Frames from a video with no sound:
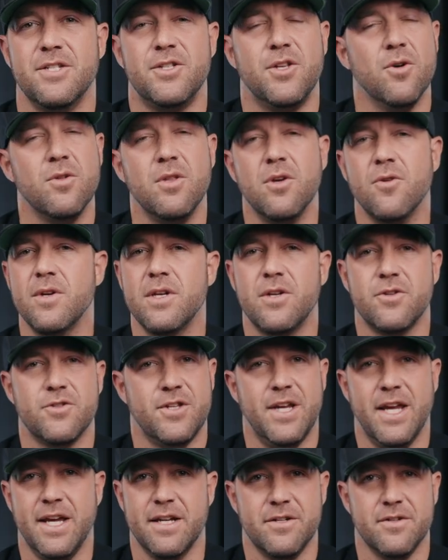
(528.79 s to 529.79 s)
don't lower your
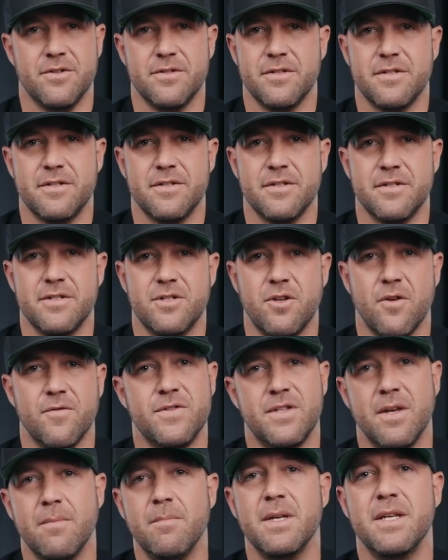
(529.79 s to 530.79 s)
standards. So if
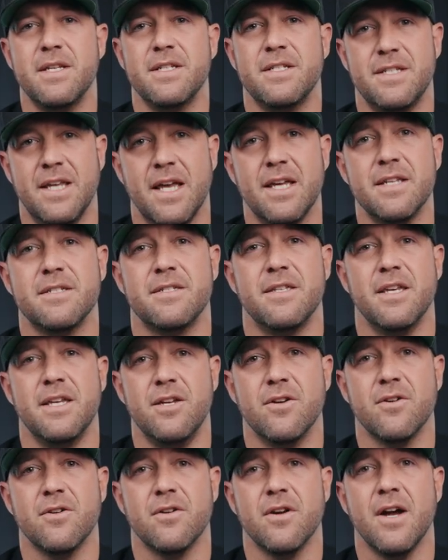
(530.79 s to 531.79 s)
somebody says that
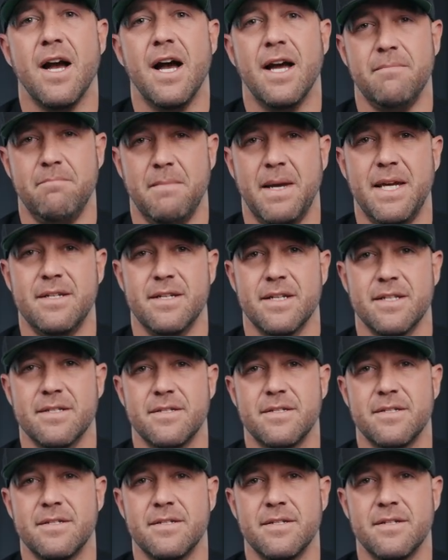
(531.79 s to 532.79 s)
you're high
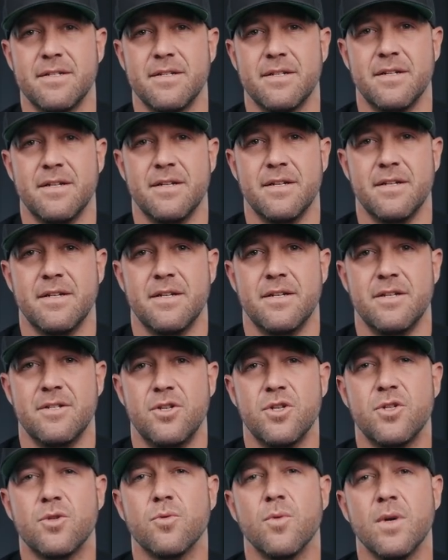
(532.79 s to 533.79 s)
maintenance,
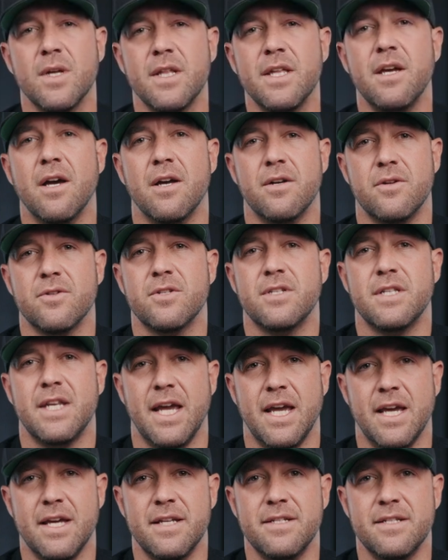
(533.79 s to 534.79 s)
just really
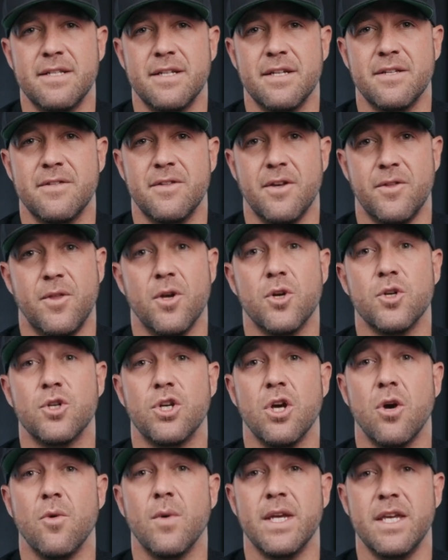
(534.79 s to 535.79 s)
understand that they're
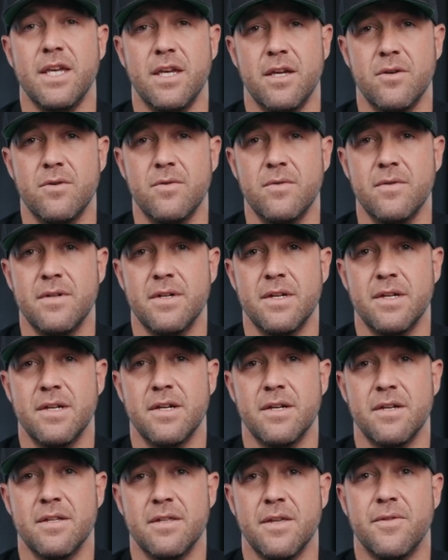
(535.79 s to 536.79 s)
showing you
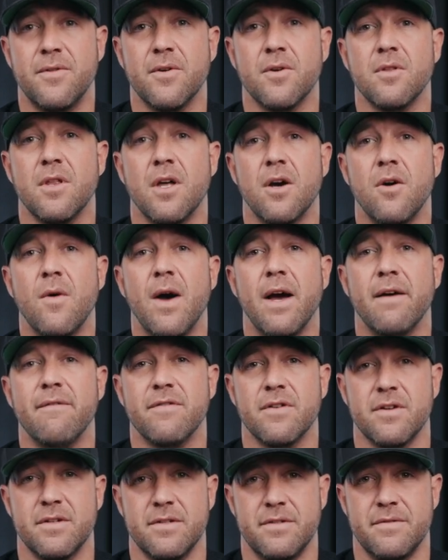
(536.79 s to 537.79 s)
that they're low
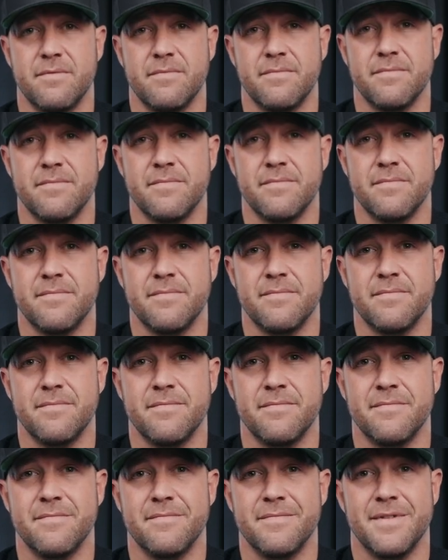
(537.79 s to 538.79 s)
effort.
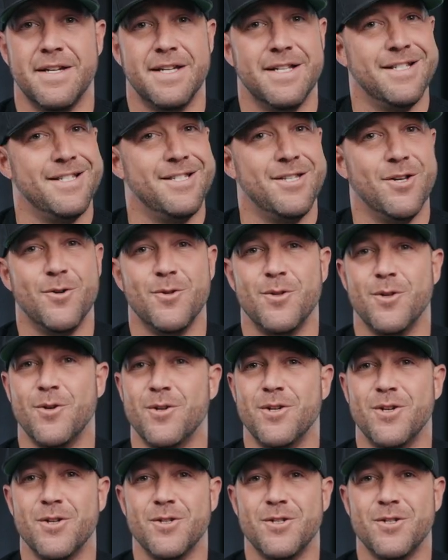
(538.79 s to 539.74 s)
Don't lower your